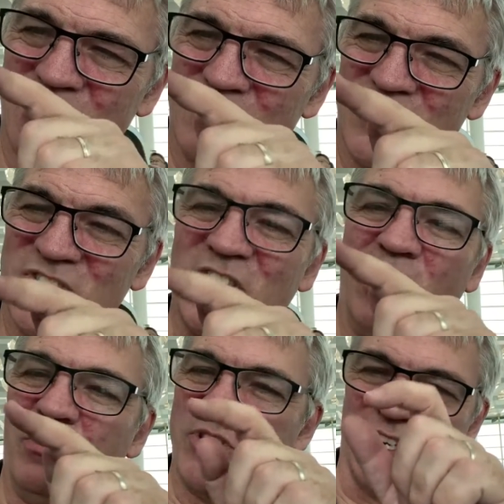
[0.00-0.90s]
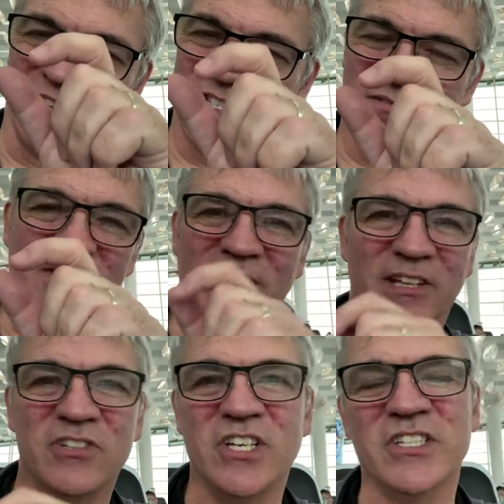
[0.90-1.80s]
sculpting
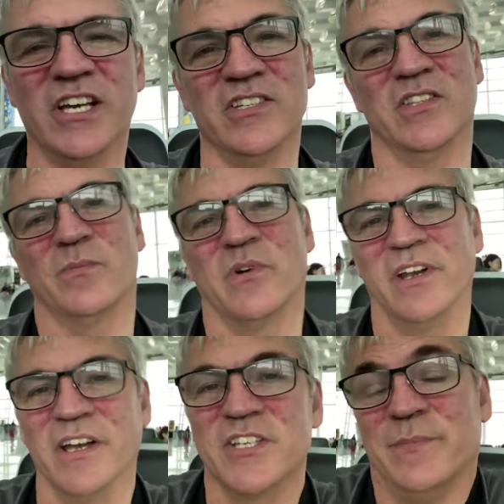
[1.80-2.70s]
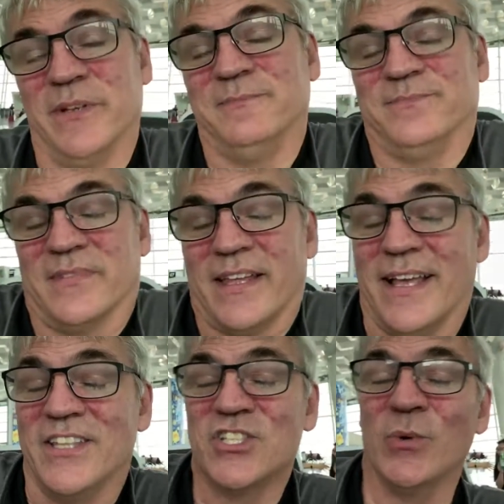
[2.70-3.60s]
little details of the products, but
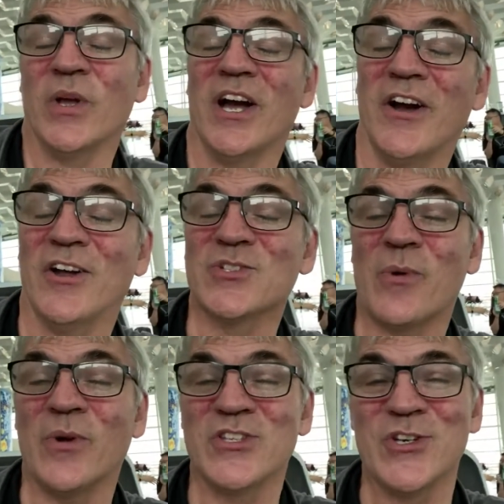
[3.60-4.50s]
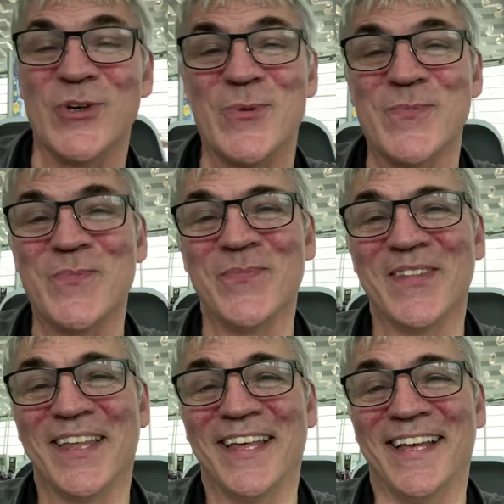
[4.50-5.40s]
it's who we are, it's what we do,
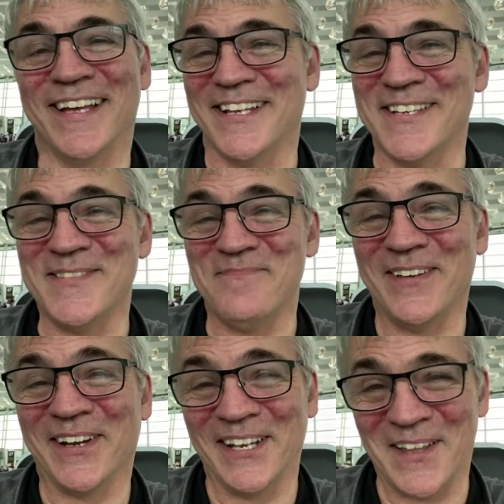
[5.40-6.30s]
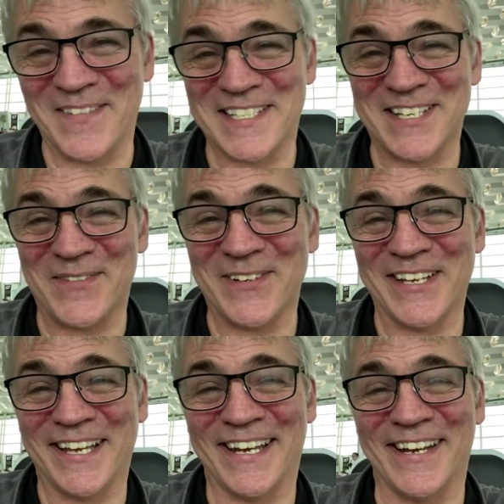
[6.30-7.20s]
and you're going to love this stuff when you
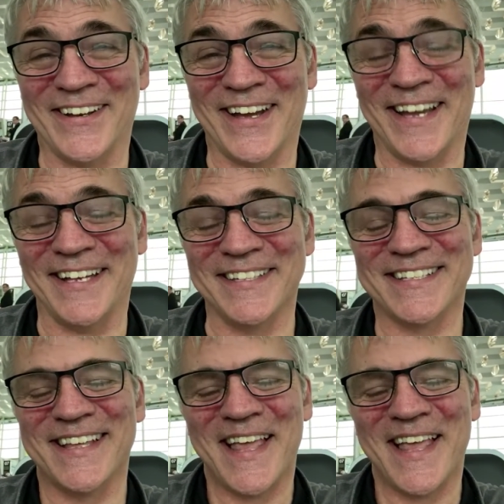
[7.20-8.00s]
get it in your hands.